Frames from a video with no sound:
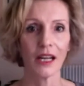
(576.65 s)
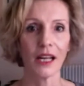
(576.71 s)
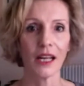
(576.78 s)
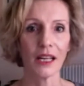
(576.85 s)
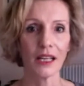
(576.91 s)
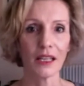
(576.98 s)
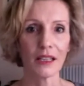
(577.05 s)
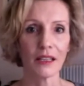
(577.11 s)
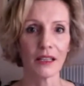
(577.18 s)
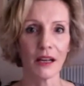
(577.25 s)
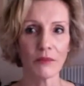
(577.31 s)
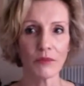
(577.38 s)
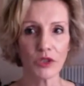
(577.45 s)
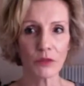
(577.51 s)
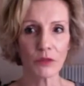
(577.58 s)
And
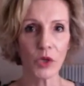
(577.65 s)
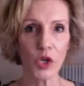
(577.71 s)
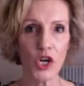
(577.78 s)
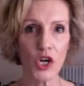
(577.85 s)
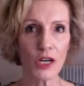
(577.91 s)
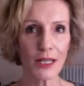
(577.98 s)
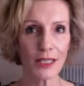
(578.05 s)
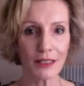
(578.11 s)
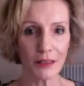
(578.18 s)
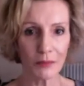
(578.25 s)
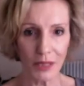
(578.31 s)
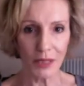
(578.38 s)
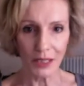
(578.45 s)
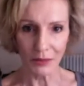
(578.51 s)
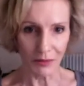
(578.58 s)
I'm just more
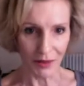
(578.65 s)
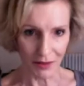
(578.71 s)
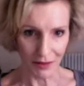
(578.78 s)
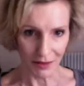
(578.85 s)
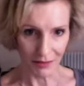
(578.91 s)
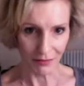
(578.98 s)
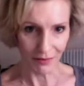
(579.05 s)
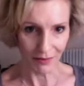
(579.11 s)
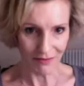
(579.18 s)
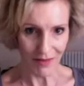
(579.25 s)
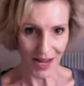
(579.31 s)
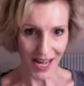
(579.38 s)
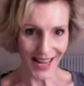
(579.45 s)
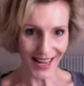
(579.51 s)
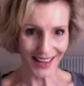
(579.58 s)
intimate with
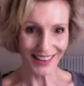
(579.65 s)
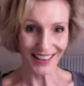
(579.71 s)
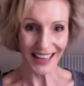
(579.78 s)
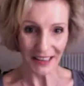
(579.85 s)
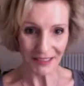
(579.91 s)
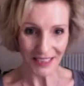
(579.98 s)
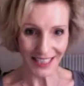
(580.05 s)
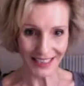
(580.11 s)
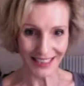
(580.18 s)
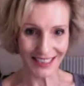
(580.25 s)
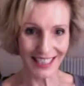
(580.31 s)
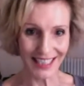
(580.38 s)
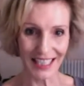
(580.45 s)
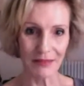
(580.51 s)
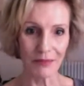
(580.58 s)
my
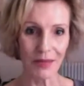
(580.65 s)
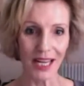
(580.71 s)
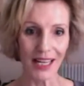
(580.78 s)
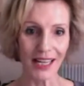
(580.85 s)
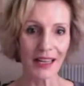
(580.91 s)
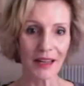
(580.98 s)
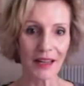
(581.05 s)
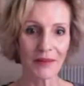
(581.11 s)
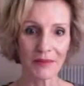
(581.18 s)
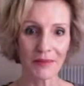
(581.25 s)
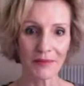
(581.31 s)
aliveness and my